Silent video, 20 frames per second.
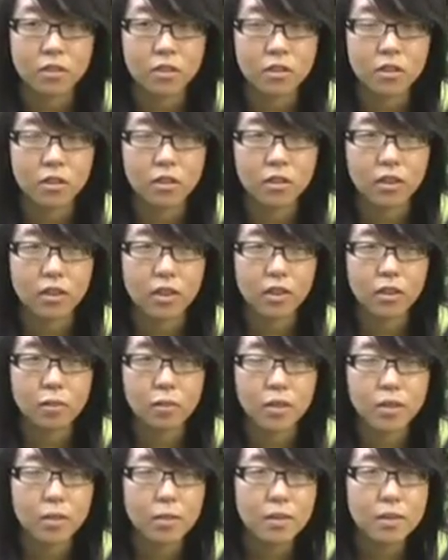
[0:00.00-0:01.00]
So
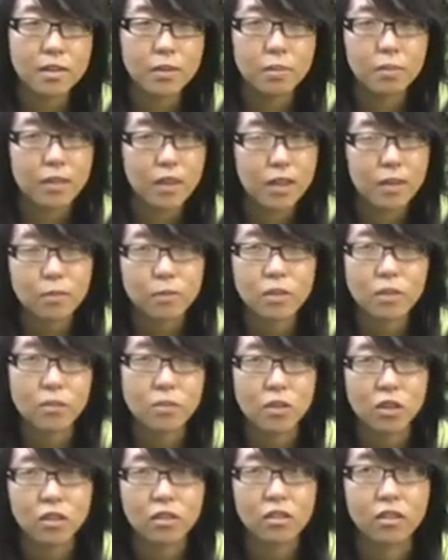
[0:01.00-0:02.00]
maybe sometime when I'm
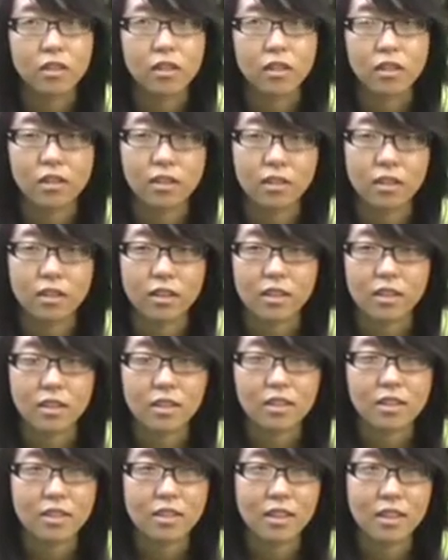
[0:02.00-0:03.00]
juggling, I
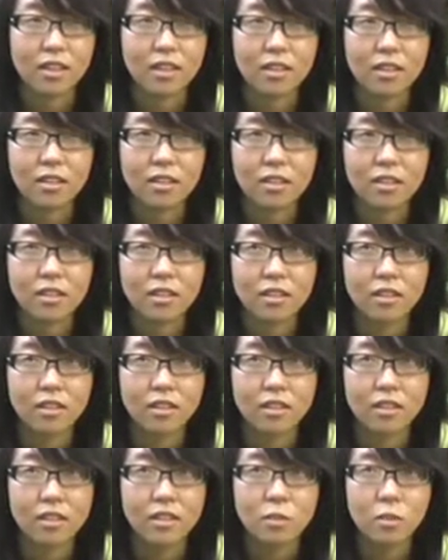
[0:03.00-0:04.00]
start to think,
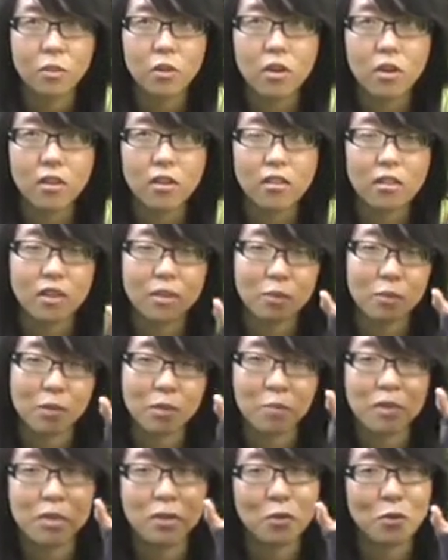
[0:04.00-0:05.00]
this ball can be
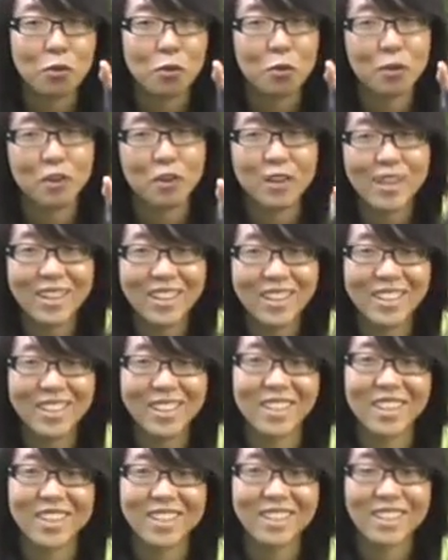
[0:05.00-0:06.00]
my schoolwork,
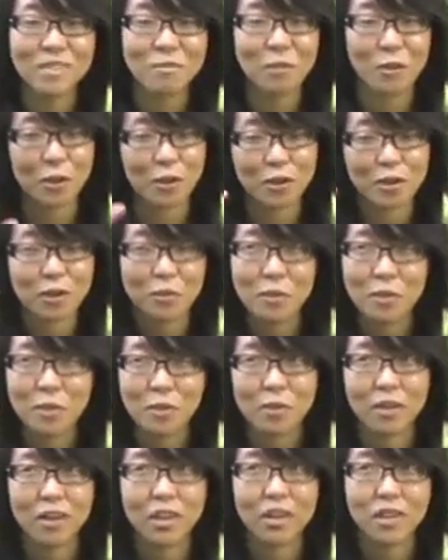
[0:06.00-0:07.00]
and this ball can be
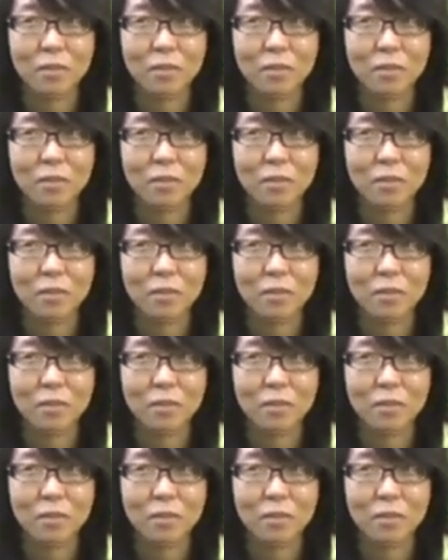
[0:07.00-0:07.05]
my